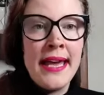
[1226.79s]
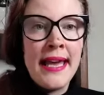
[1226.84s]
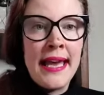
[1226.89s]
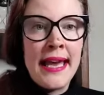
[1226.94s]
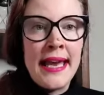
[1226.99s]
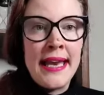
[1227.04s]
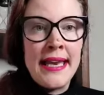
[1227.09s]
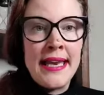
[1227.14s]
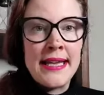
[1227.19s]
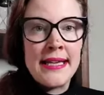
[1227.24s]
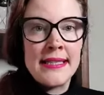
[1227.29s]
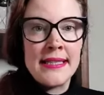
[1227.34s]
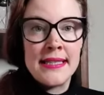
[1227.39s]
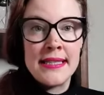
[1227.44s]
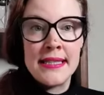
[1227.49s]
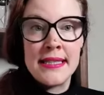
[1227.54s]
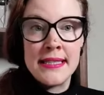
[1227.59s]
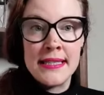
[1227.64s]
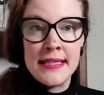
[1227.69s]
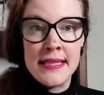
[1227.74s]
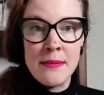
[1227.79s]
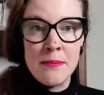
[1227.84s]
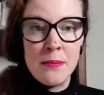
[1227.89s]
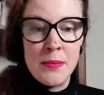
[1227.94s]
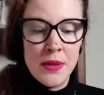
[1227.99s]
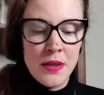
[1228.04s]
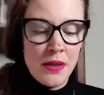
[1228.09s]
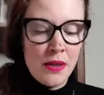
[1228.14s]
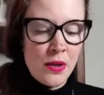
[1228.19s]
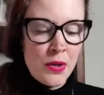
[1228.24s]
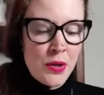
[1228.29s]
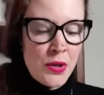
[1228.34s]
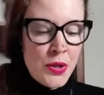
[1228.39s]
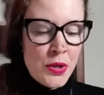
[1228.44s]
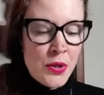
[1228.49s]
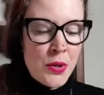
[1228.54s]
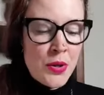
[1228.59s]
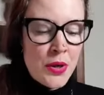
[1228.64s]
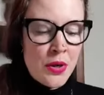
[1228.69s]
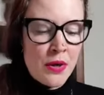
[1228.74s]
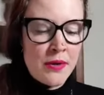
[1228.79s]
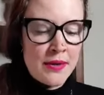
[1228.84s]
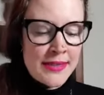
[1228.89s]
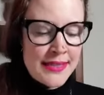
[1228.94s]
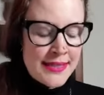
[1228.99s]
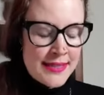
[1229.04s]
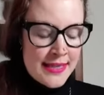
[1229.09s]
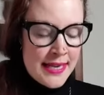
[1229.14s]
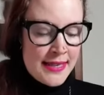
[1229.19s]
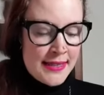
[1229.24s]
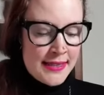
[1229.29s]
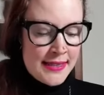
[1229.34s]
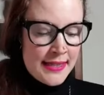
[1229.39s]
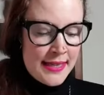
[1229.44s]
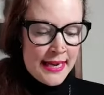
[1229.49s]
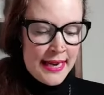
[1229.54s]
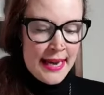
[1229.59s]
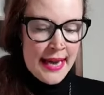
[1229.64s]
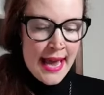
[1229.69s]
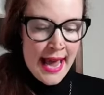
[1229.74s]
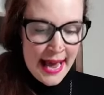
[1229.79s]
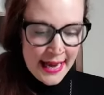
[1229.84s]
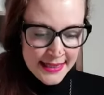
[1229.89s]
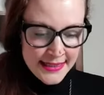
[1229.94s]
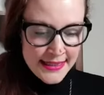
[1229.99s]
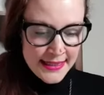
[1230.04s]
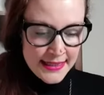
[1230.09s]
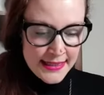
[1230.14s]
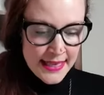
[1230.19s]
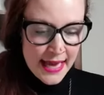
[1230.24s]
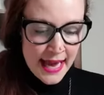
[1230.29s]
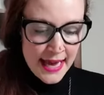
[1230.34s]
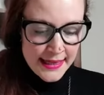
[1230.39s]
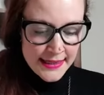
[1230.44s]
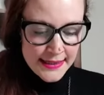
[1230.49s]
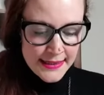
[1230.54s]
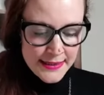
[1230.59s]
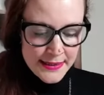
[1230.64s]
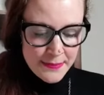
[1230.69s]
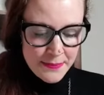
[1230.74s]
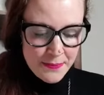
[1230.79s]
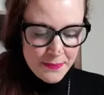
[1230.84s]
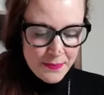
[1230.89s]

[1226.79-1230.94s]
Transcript: in this simple neurosensory exercise.